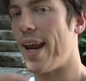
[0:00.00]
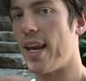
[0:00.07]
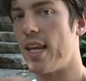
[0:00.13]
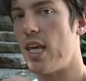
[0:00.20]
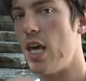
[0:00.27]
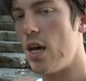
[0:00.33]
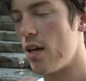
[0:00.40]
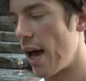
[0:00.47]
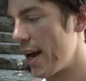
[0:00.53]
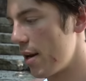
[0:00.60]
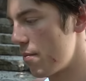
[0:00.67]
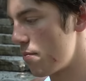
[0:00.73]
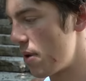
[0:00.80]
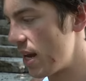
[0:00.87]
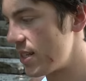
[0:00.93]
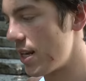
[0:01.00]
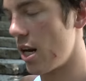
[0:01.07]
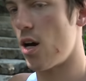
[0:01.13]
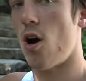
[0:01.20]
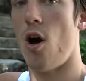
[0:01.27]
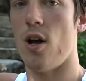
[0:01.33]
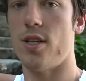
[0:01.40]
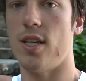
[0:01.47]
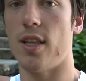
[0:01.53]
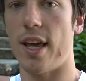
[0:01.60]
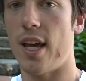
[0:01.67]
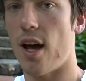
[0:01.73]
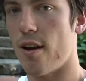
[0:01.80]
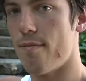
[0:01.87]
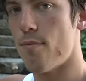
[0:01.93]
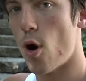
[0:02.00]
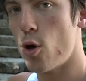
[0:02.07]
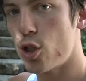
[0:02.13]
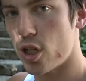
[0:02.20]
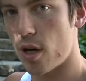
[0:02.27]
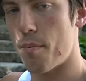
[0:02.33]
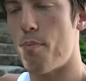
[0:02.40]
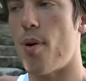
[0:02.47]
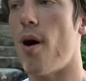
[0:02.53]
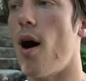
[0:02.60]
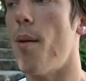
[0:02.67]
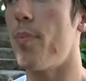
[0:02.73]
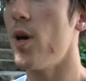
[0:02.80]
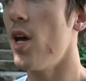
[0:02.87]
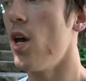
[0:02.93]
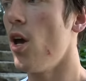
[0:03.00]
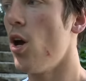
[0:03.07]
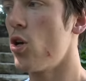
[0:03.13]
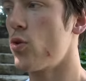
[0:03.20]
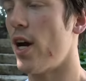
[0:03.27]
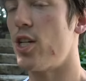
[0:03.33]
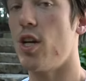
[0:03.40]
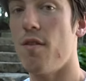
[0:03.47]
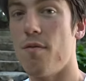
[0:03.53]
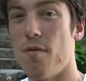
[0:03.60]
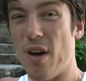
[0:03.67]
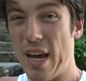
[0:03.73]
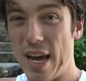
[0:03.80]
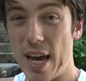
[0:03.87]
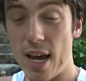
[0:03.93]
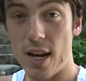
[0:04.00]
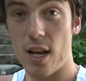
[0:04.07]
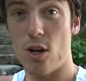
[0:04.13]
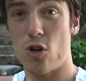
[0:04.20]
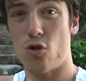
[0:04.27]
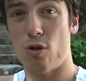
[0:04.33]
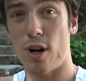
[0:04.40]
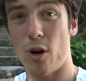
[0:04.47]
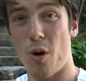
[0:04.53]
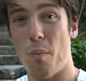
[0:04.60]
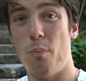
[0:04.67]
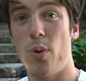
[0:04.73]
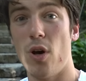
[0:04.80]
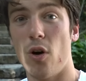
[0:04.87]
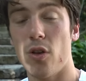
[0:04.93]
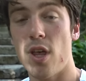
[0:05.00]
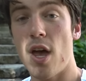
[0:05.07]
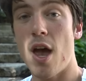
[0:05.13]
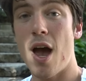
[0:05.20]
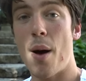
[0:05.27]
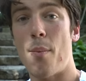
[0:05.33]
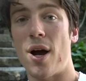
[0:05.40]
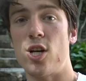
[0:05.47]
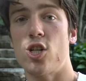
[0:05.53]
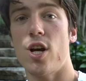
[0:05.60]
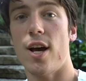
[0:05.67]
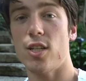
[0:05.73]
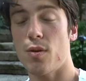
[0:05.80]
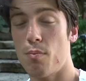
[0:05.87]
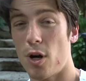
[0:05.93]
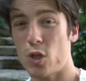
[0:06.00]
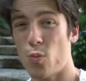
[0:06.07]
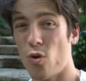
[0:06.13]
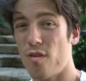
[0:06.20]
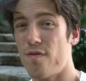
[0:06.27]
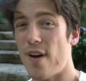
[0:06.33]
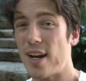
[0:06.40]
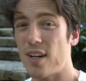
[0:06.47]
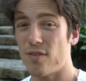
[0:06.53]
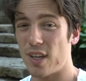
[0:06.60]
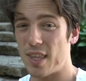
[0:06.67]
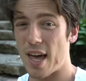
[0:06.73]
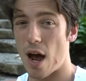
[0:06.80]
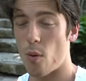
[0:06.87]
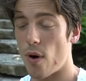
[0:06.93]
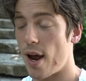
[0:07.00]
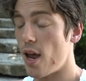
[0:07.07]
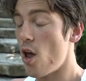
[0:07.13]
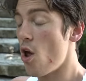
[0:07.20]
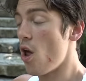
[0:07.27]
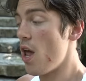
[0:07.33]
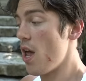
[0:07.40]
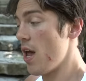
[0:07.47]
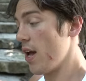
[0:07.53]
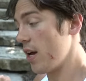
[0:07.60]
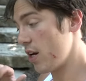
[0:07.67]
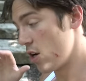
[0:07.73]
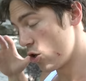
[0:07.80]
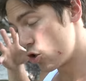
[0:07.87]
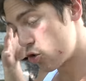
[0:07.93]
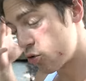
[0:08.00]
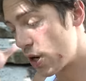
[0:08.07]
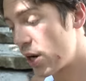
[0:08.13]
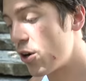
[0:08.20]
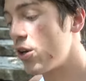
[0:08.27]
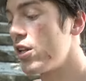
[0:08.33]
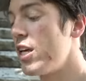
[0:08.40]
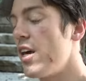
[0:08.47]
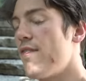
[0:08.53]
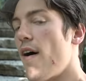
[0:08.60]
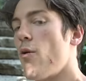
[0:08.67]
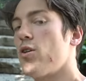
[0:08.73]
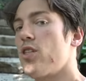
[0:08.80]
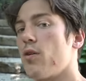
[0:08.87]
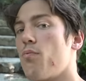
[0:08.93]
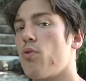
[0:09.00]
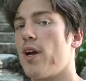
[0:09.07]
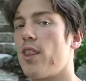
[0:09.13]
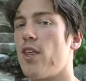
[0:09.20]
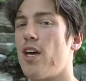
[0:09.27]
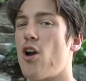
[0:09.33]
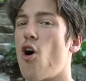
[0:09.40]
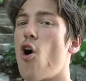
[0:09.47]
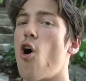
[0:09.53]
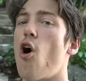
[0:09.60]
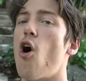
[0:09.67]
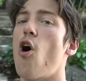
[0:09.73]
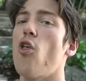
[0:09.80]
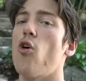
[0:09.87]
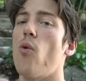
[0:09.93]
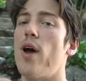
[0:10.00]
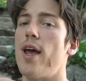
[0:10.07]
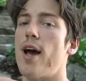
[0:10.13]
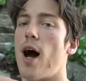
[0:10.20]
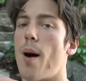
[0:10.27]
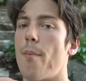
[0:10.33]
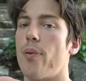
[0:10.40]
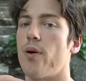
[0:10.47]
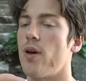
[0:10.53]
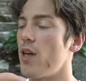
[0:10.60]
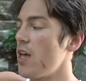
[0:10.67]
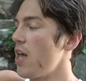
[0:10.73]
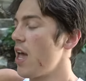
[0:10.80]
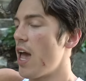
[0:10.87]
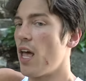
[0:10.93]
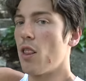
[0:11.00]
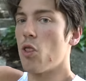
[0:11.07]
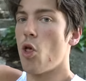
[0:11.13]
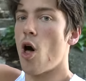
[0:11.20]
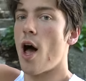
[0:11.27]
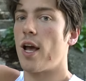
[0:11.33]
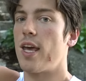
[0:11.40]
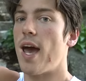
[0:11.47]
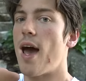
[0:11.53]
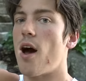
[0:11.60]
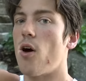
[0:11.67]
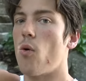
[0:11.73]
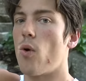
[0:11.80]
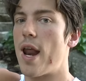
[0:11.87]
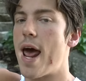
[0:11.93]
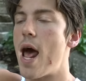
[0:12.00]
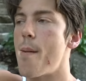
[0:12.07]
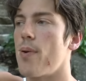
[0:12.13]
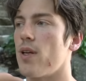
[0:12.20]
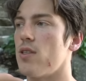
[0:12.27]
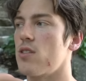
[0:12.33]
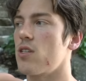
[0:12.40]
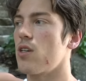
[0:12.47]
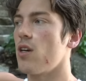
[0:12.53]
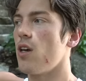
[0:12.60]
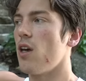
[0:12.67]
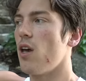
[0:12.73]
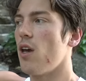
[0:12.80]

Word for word: I can keep, I can maintain a constant like kind of motion and pump. So I actually hit, trigger, and build my chest much more effectively that way. Contrarily, if I was to bring it all the way up and lock out, what happens?